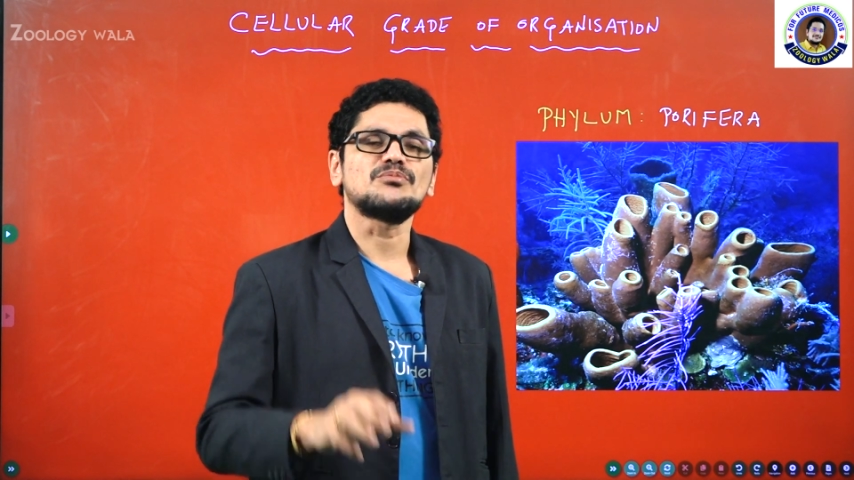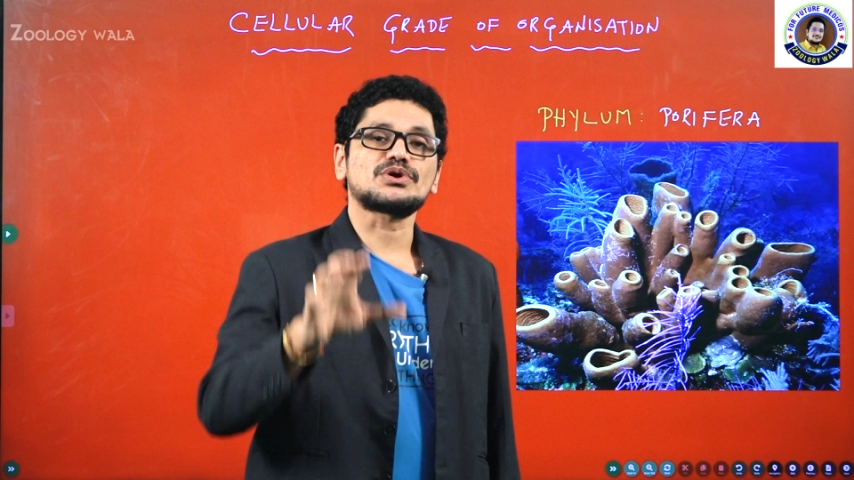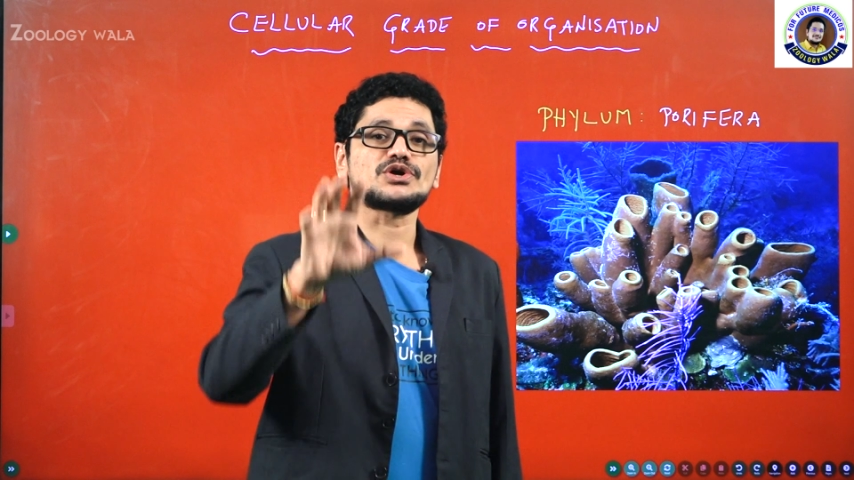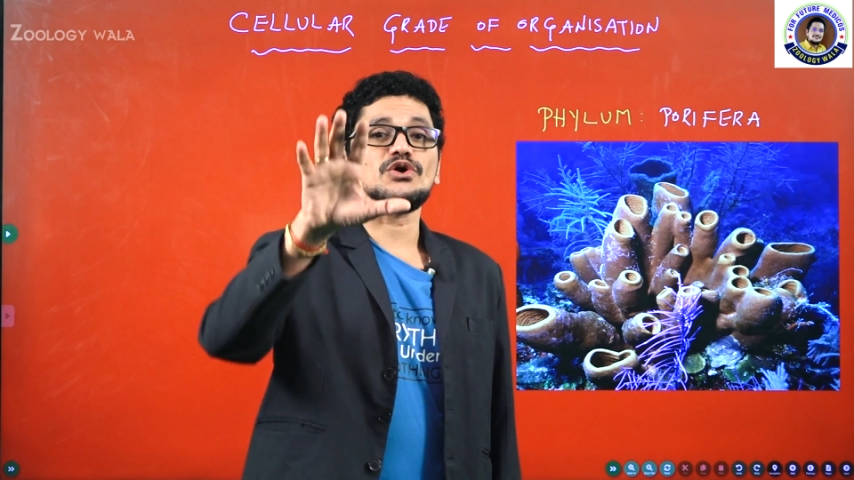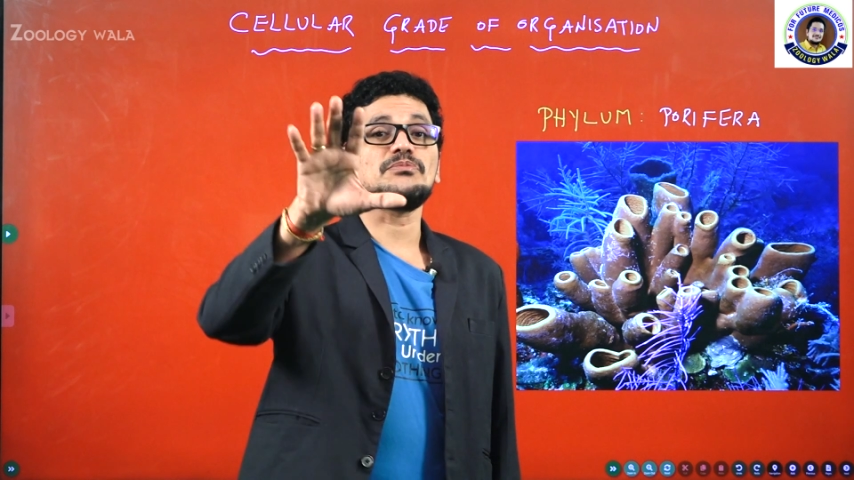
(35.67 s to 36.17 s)

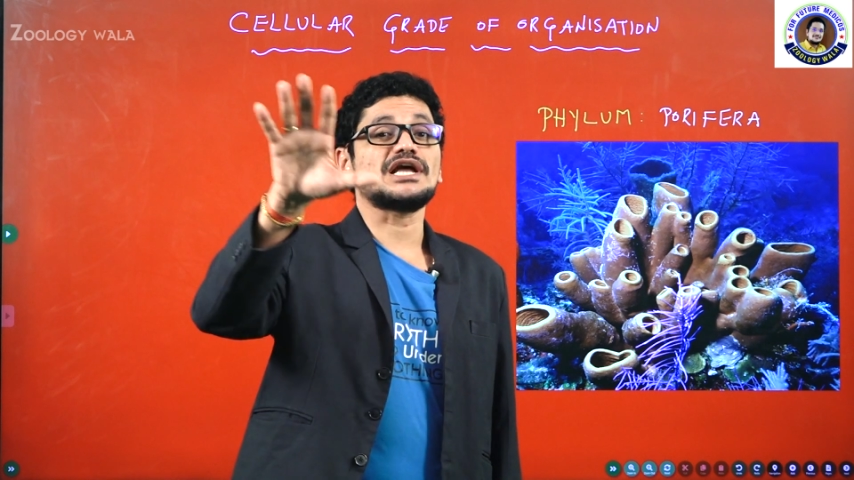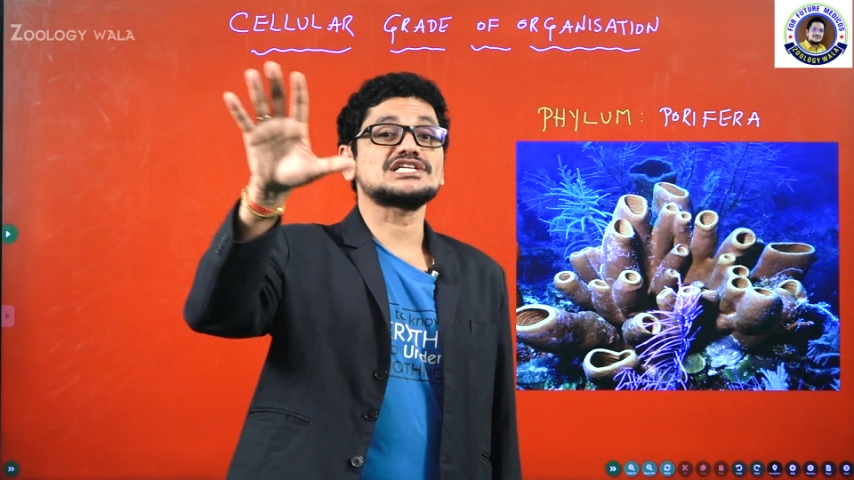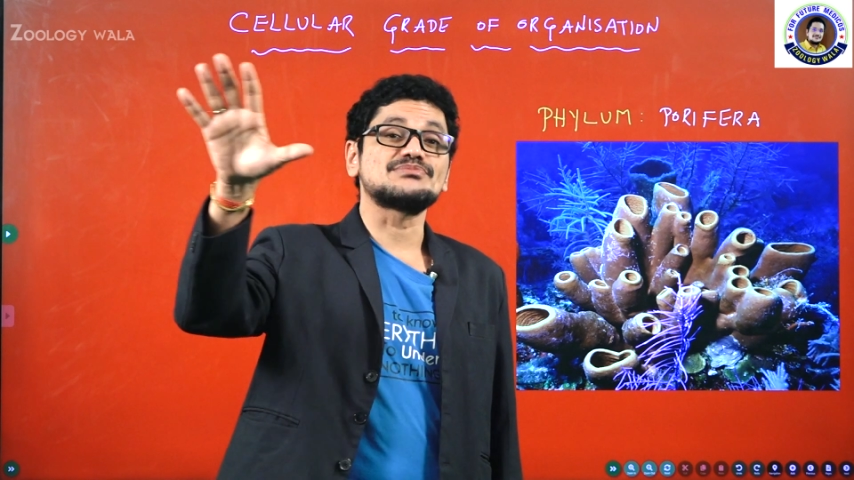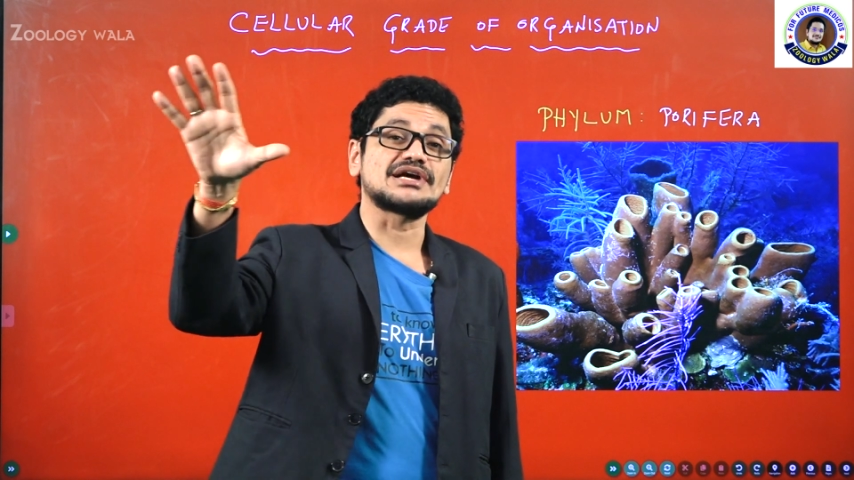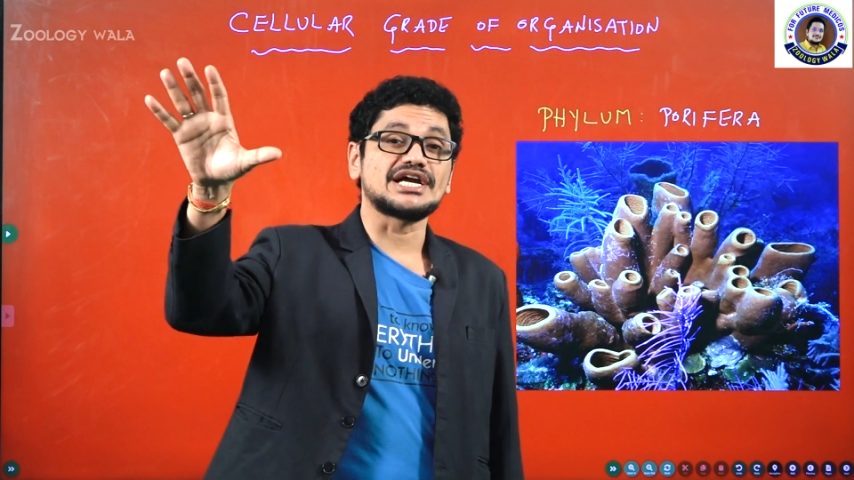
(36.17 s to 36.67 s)

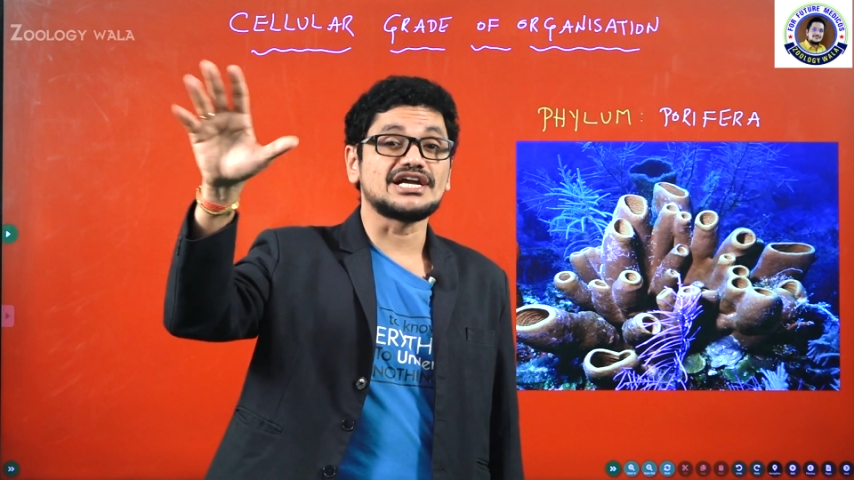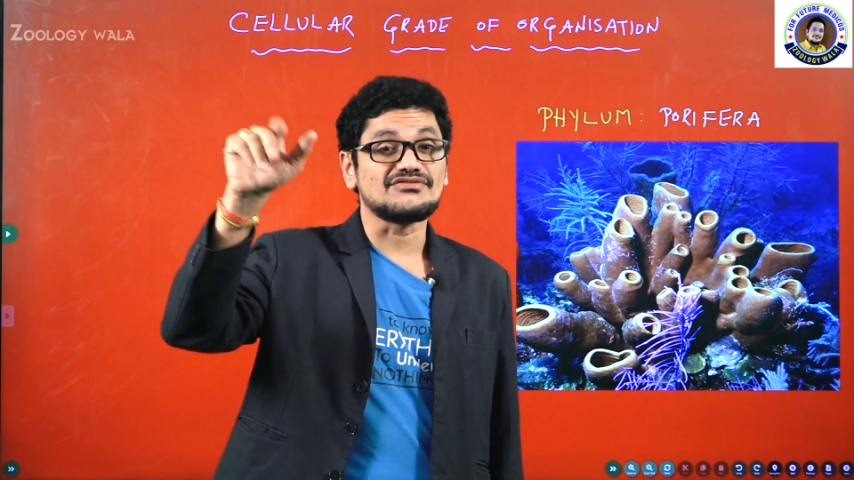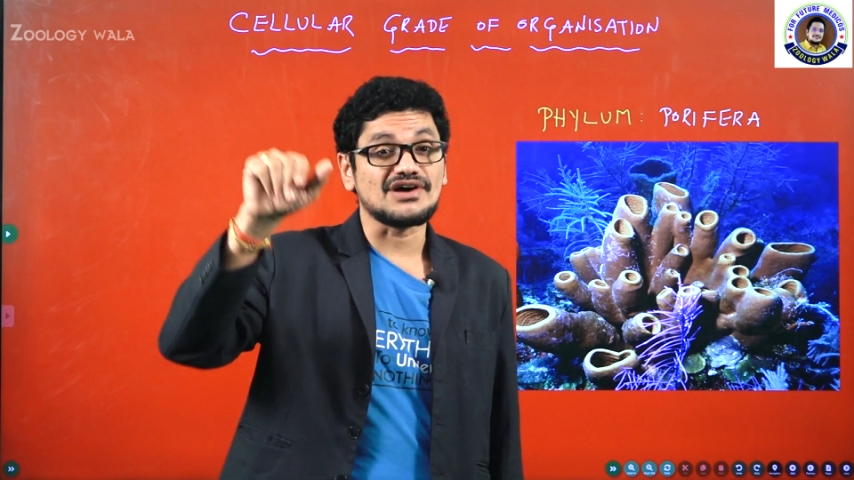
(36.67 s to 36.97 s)
protoplasmic grid of